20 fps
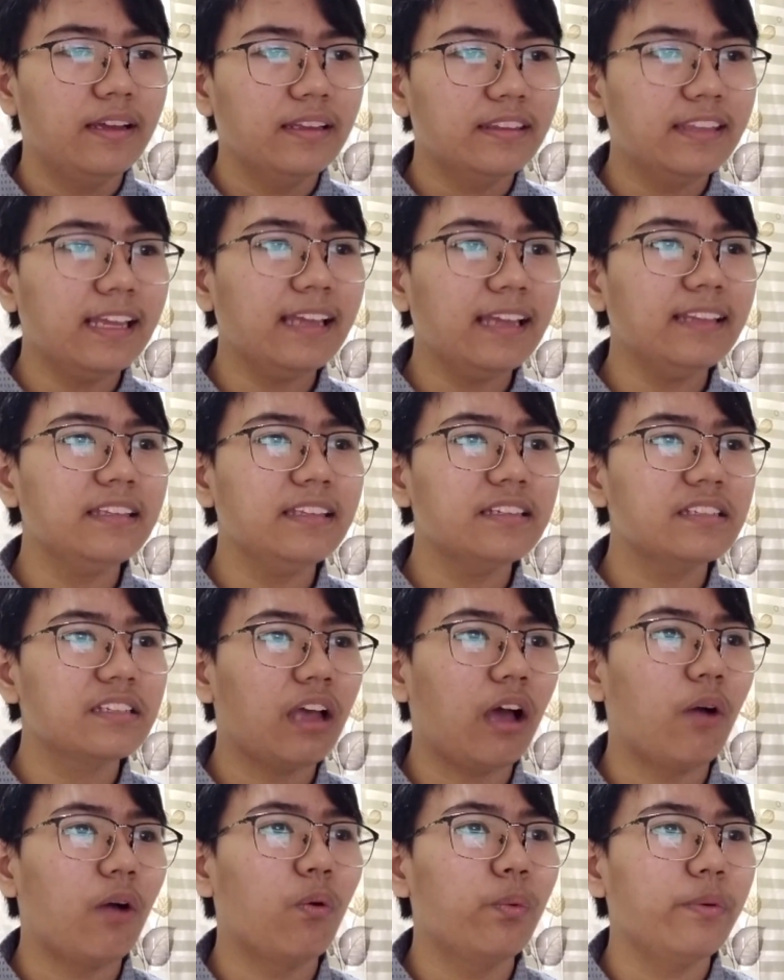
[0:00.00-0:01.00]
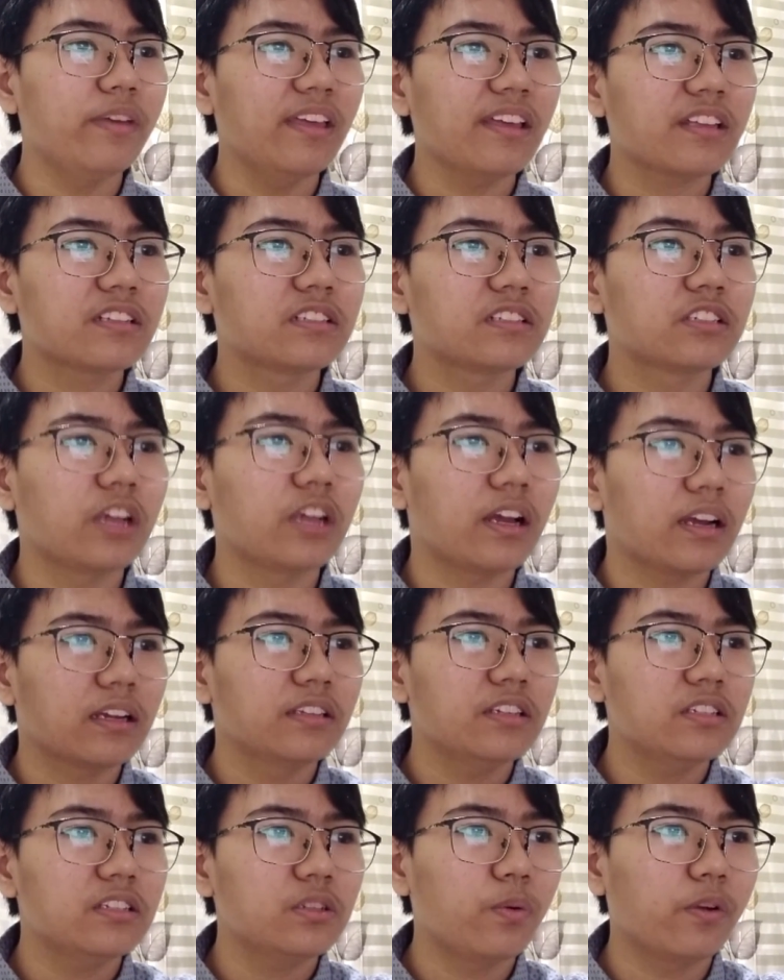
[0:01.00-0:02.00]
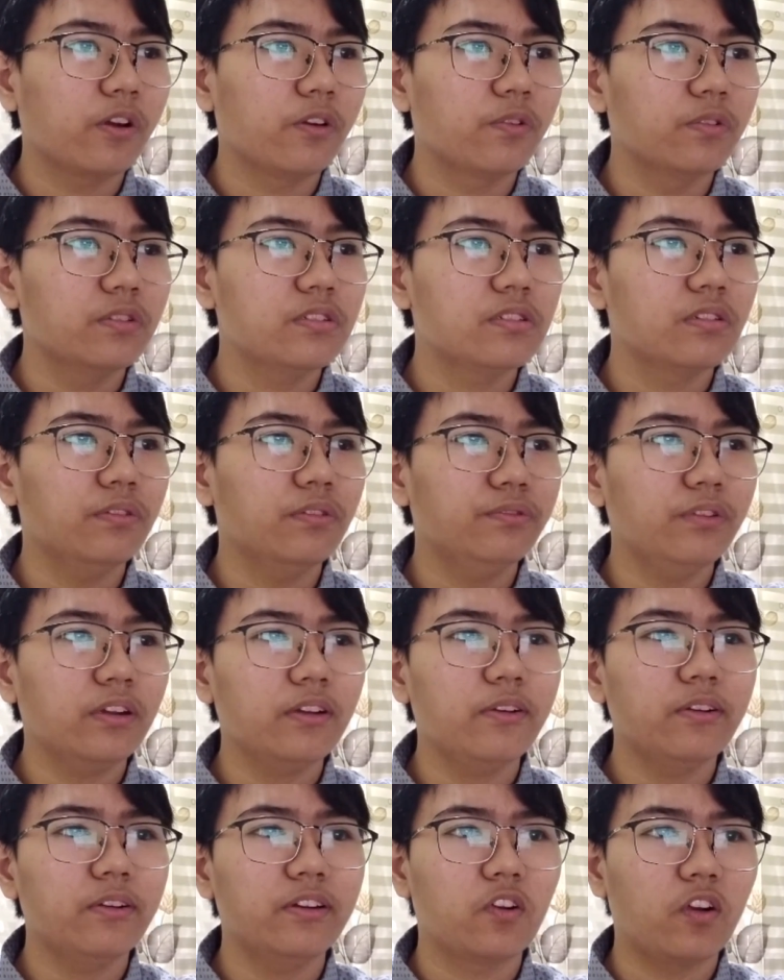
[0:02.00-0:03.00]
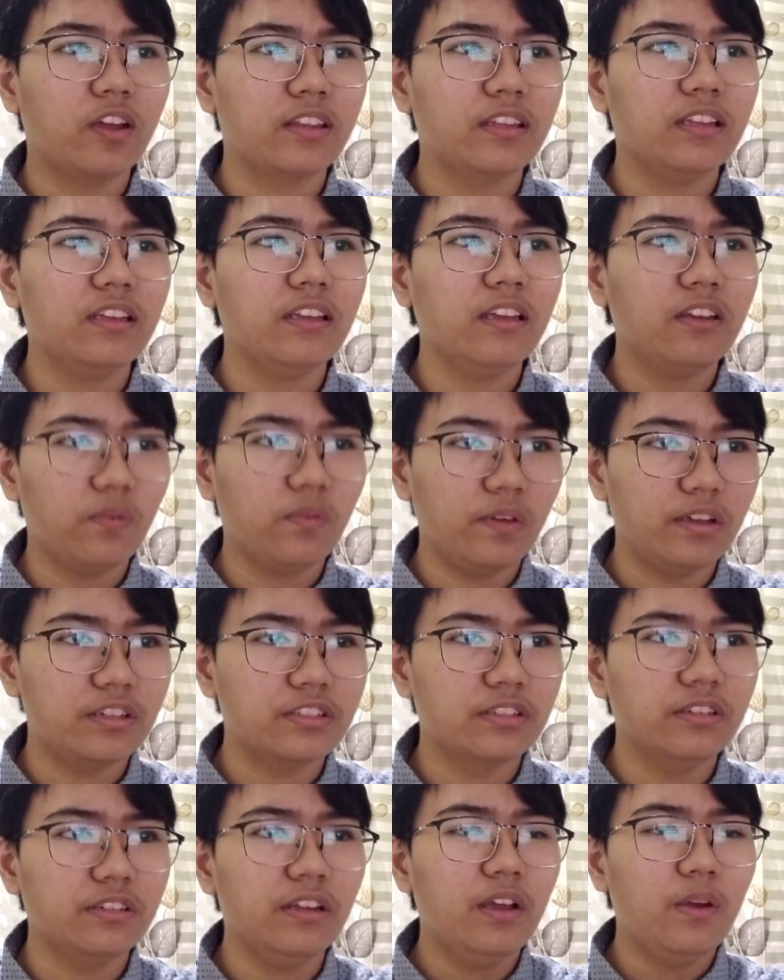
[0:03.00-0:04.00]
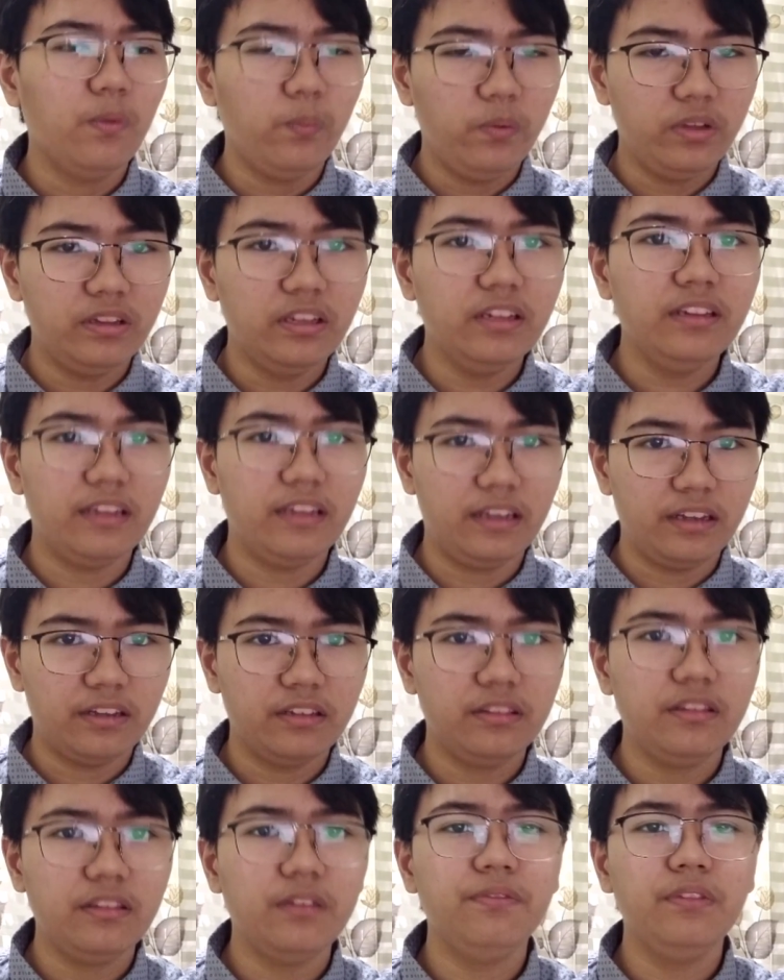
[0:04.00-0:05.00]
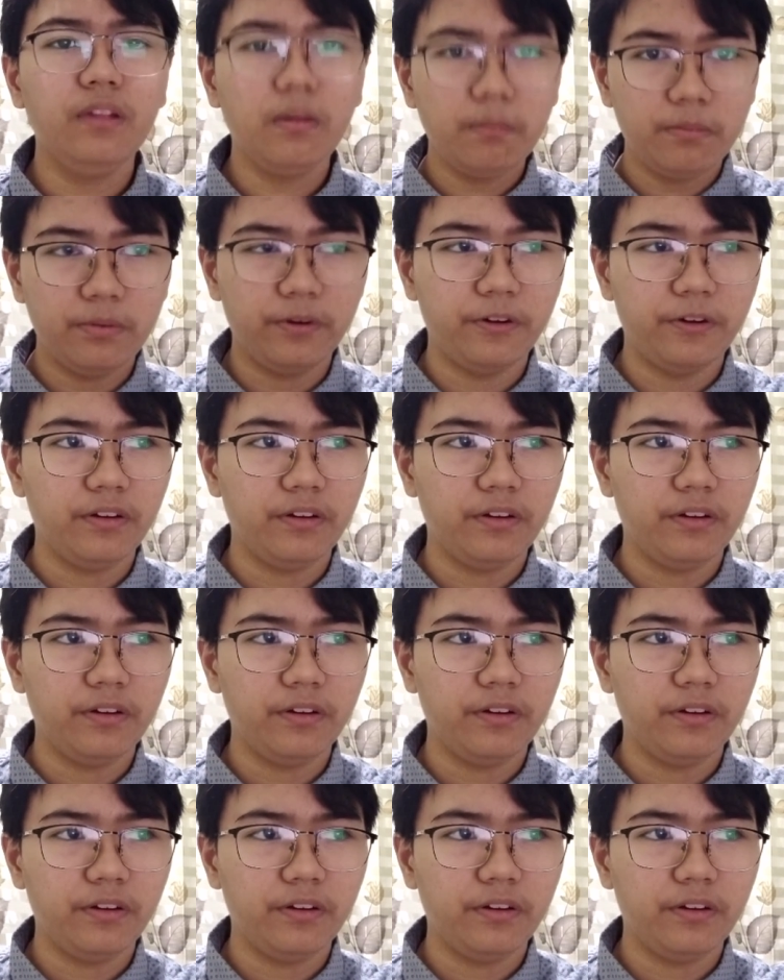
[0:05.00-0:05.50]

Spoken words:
That is how we extract the square roots of a quadratic equation with a negative number.